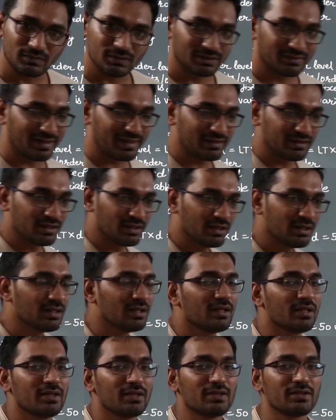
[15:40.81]
Like
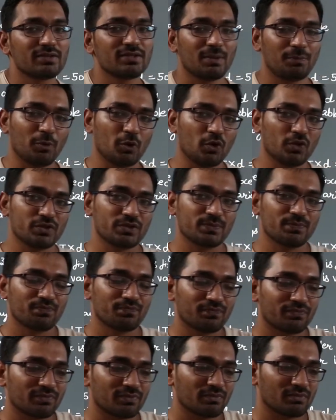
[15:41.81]
suppose
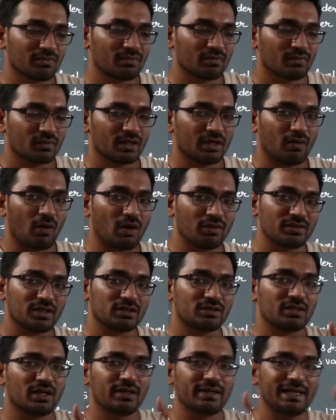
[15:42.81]
on the
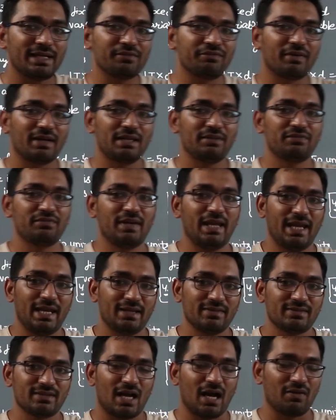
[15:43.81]
35
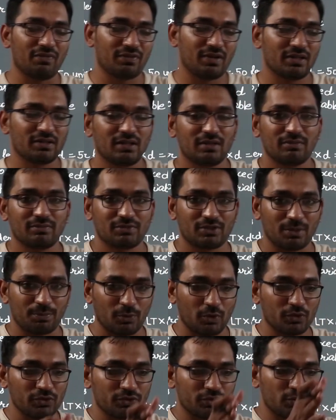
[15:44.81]
days after
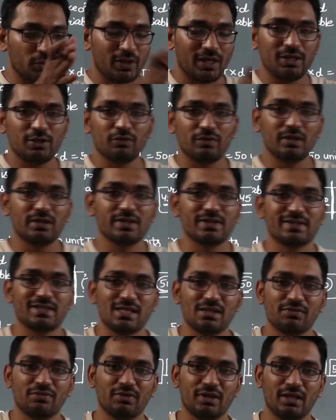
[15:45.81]
suppose today you will
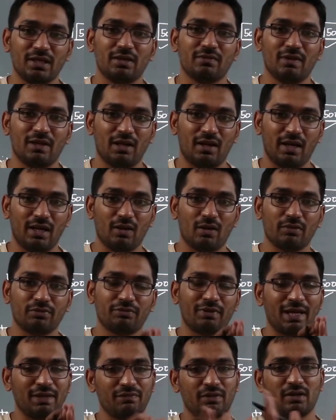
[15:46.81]
receive one inventory of
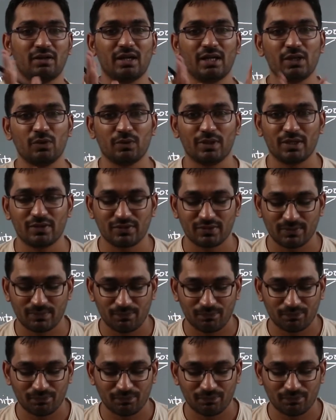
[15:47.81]
500 units.